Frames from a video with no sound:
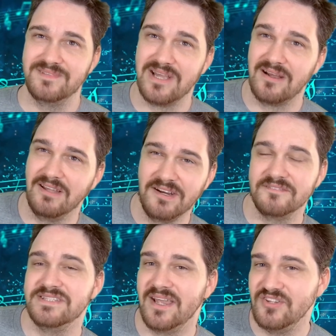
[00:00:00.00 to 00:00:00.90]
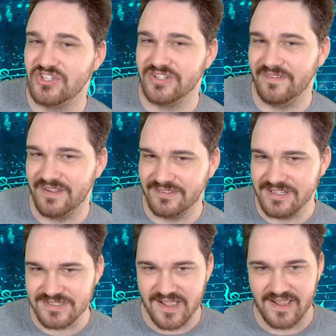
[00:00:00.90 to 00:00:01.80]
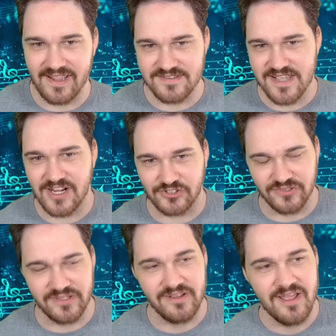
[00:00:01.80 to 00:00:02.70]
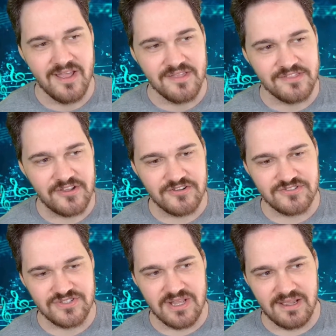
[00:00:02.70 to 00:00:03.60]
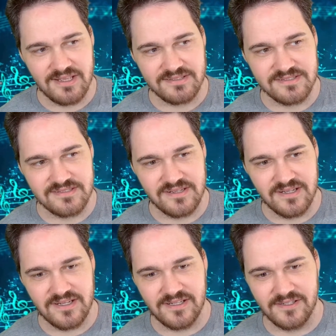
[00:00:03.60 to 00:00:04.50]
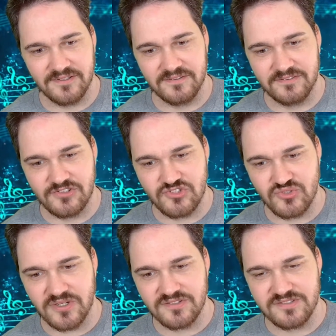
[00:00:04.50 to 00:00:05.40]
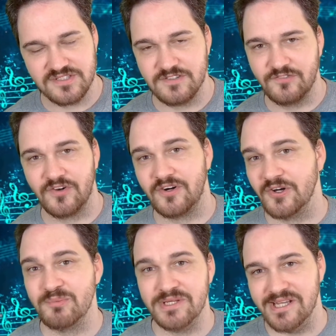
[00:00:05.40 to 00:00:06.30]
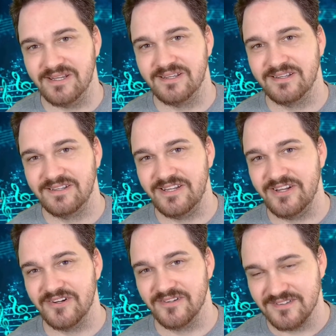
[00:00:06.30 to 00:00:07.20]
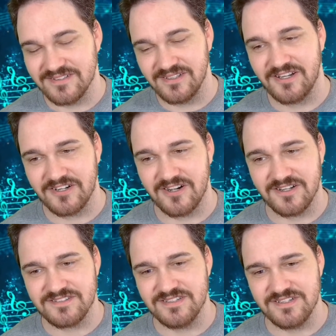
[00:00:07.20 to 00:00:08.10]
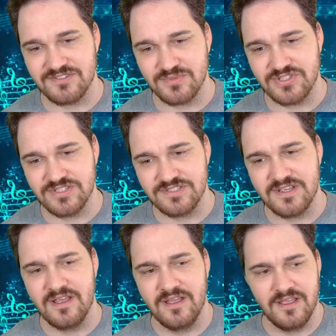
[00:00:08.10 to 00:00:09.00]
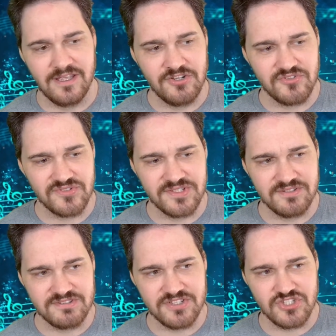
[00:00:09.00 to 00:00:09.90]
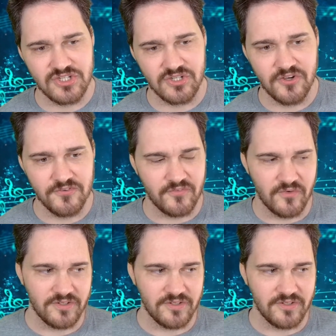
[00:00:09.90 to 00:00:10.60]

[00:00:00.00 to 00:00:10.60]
a lot of tension in these dyads, actually. There is not a strong sense of harmony here. There's a lot of consonants, which is an interesting decision to go for, and